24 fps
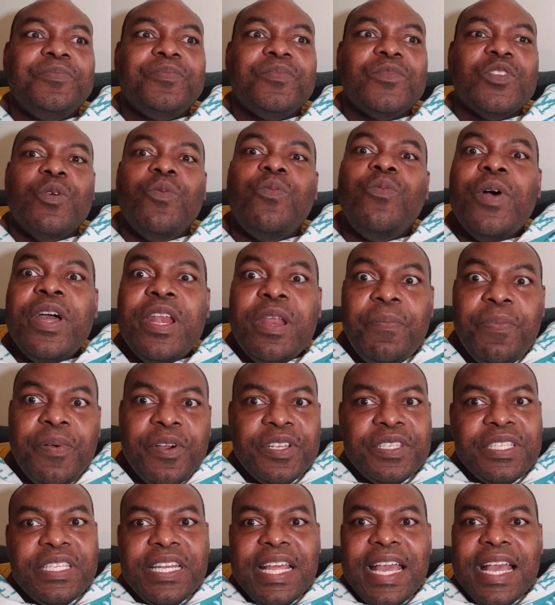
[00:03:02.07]
when a
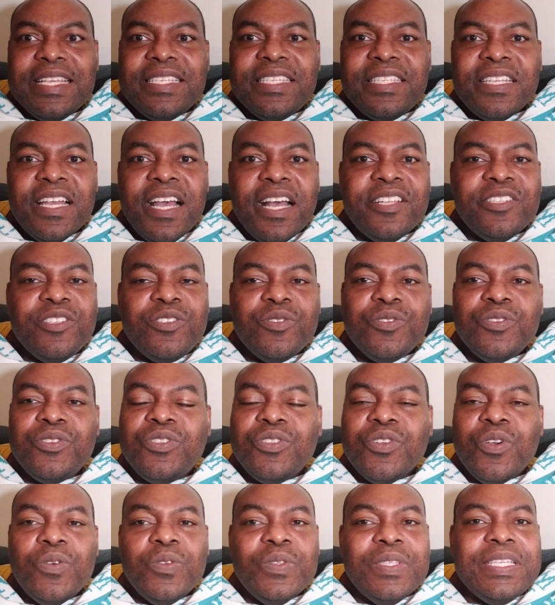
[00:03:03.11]
person has tonsil
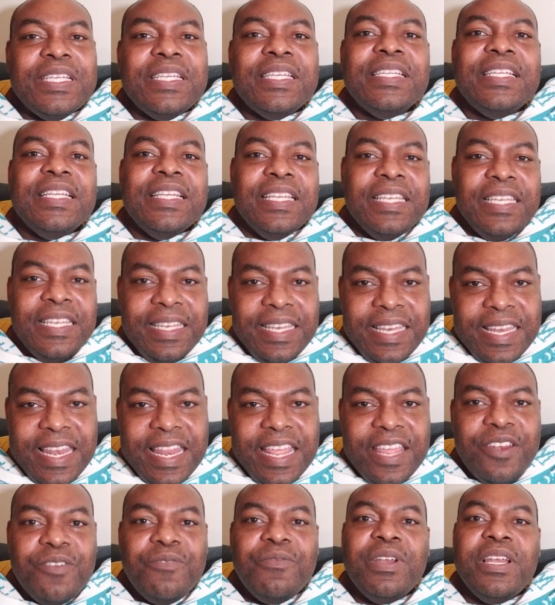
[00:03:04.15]
stones, it
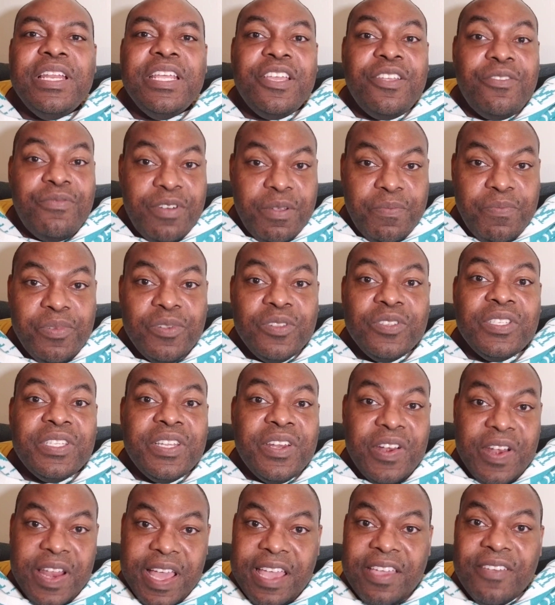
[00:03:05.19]
literally cripples
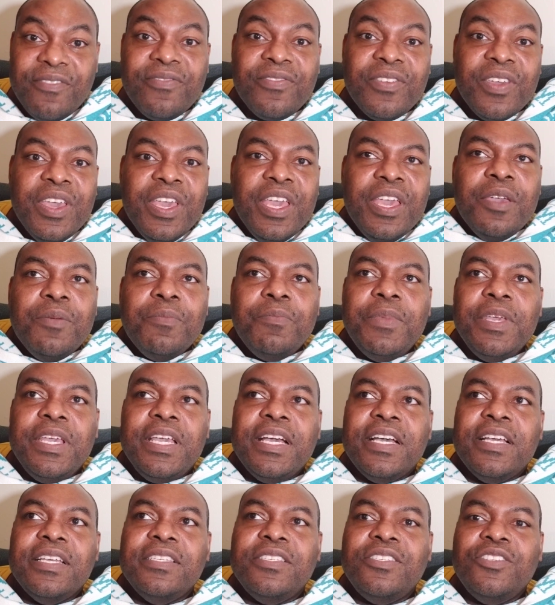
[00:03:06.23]
their life.
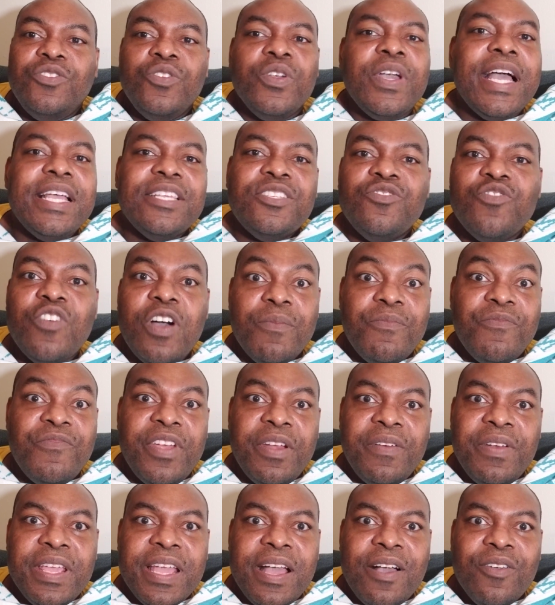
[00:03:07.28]
Because you guys know I'm
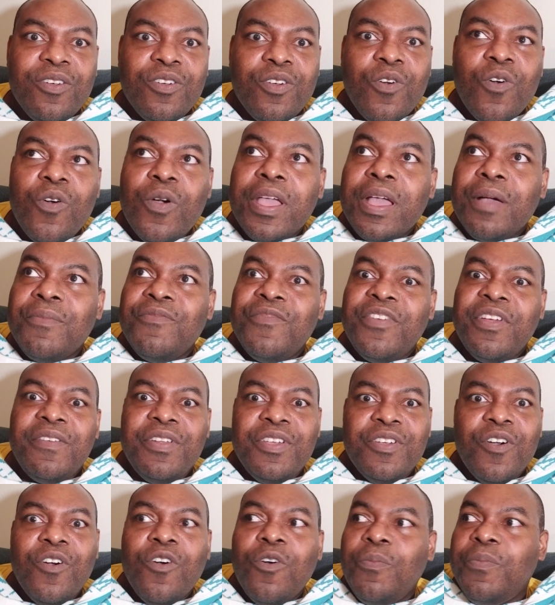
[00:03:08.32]
very outgoing, I'm very
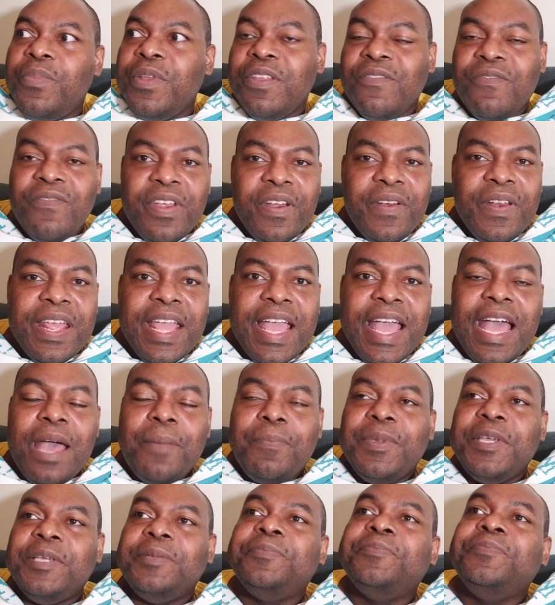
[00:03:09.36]
open, and very
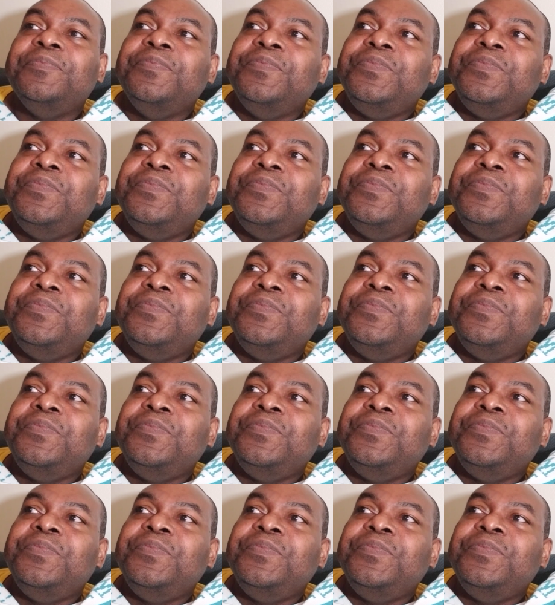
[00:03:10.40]
happy.